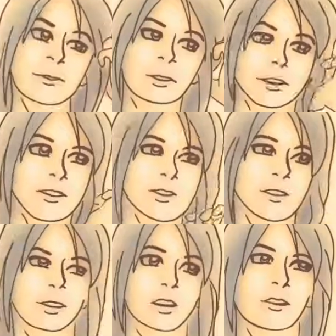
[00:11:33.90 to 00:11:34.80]
nah,
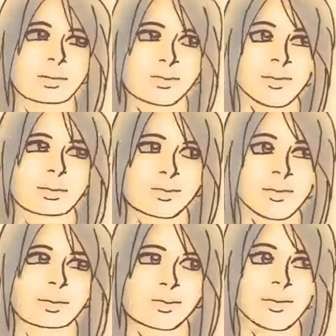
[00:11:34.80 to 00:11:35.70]
unfortunately for him,
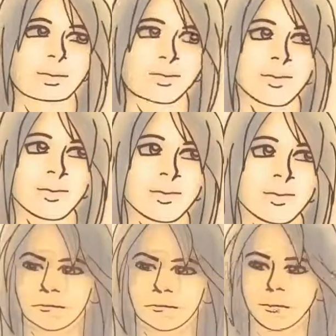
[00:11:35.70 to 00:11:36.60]
you're not the first to
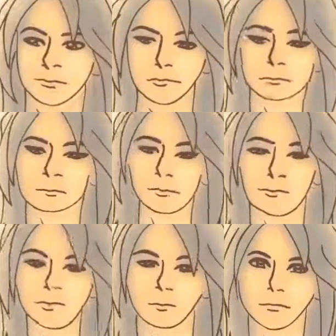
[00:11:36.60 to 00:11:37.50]
assume that.
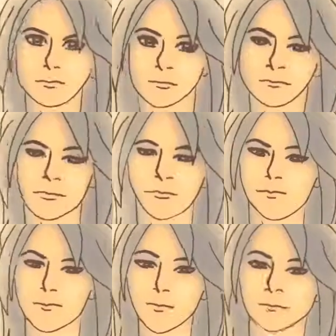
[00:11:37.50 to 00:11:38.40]

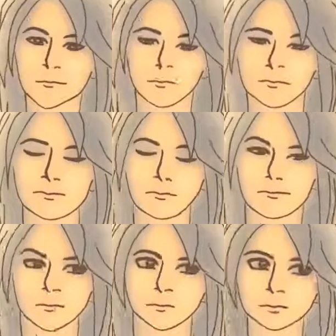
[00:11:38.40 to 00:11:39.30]
Maybe I should have asked
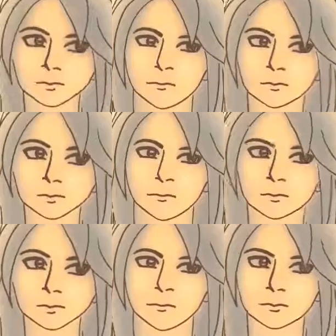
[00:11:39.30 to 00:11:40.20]
her something more
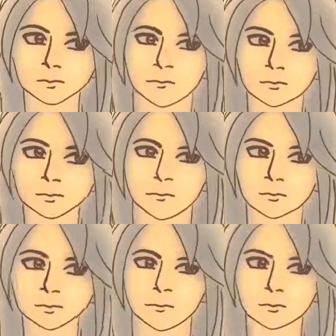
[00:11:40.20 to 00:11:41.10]
relevant.
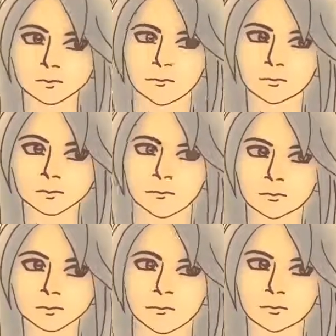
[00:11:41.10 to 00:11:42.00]
But
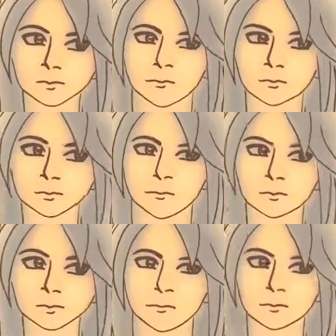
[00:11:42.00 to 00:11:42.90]
what? This hall feels
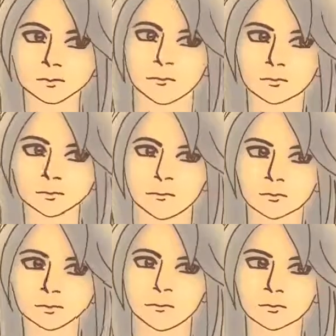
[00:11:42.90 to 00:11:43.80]
awkward as hell.
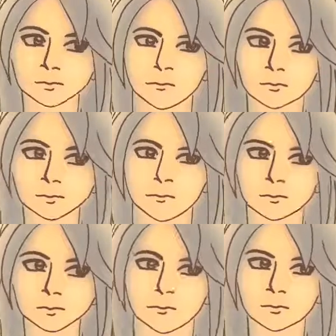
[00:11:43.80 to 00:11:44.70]
Why? It doesn't have to
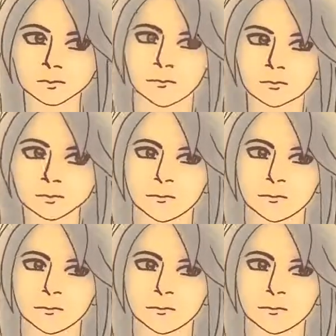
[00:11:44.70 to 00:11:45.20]
feel awkward.